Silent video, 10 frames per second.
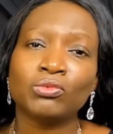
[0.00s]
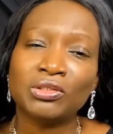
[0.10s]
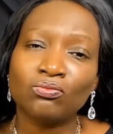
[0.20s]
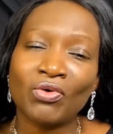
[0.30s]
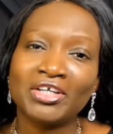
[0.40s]

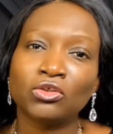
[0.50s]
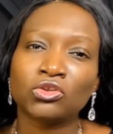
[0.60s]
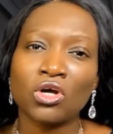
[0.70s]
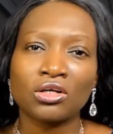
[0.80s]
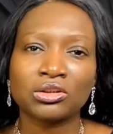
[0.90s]
When you
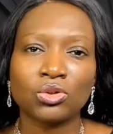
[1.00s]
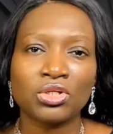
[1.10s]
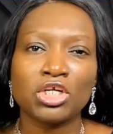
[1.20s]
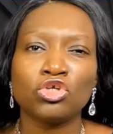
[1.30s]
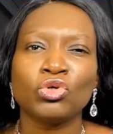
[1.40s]
talk
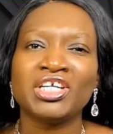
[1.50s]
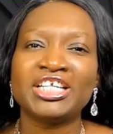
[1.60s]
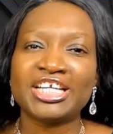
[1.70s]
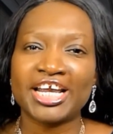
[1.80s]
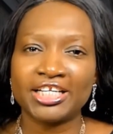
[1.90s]
slowly, you
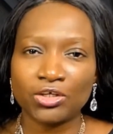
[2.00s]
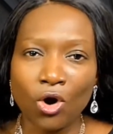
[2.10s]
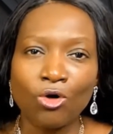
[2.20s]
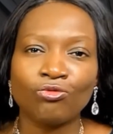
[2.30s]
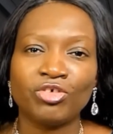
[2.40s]
gain
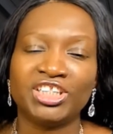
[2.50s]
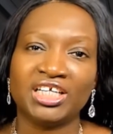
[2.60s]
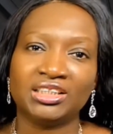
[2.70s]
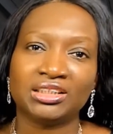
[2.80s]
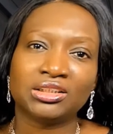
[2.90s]

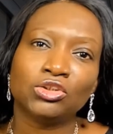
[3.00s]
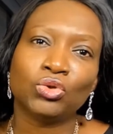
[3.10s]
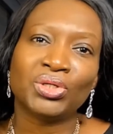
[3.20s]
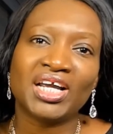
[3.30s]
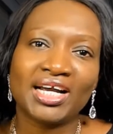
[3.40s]
confidence,
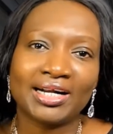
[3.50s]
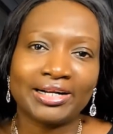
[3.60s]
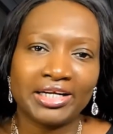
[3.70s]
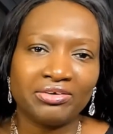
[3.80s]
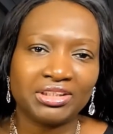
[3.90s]
you gain
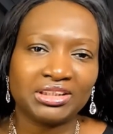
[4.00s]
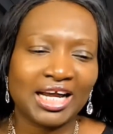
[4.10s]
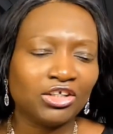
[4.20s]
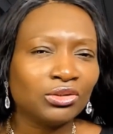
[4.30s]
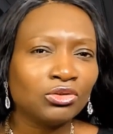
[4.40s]
clarity,
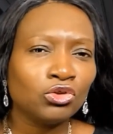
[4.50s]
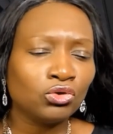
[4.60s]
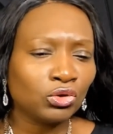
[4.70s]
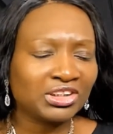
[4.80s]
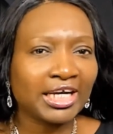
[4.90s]
and
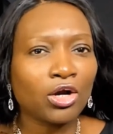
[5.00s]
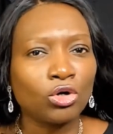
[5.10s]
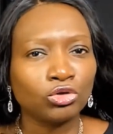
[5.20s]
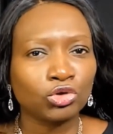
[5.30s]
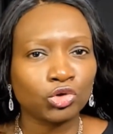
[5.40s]
you take
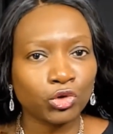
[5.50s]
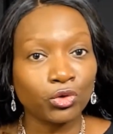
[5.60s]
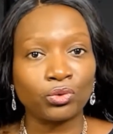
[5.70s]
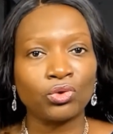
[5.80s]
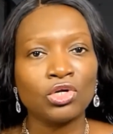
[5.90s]

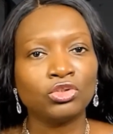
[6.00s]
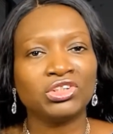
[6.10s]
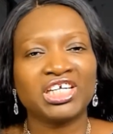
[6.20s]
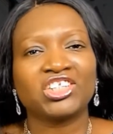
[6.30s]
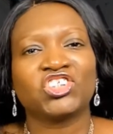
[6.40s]
control, you
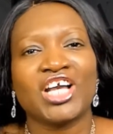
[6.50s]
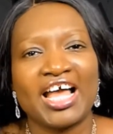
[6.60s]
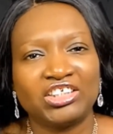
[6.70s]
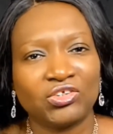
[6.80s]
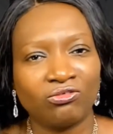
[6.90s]
take
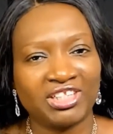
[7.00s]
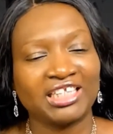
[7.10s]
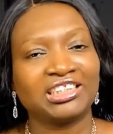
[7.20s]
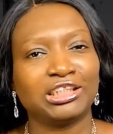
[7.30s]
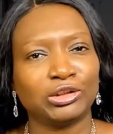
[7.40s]
charge of
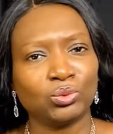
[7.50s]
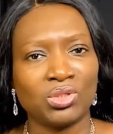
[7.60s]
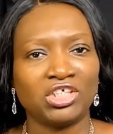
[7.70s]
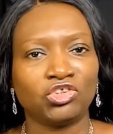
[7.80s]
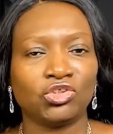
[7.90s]
that
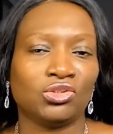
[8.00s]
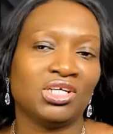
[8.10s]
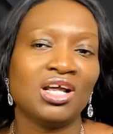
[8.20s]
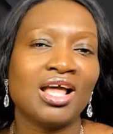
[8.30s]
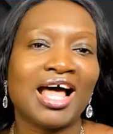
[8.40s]
situation,
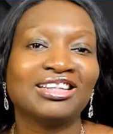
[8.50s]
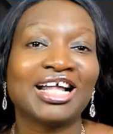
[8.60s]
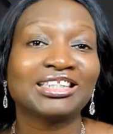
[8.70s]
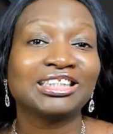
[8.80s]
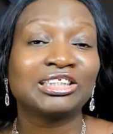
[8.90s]
and
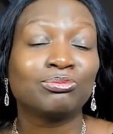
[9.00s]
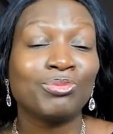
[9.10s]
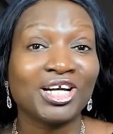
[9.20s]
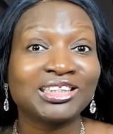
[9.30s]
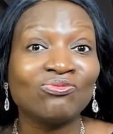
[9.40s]
that
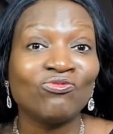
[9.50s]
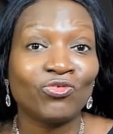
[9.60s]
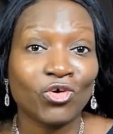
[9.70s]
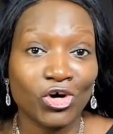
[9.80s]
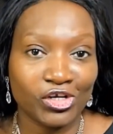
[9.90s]
speaks
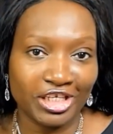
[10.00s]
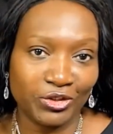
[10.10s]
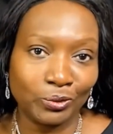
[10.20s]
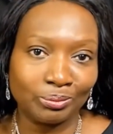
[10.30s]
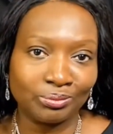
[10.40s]
volume.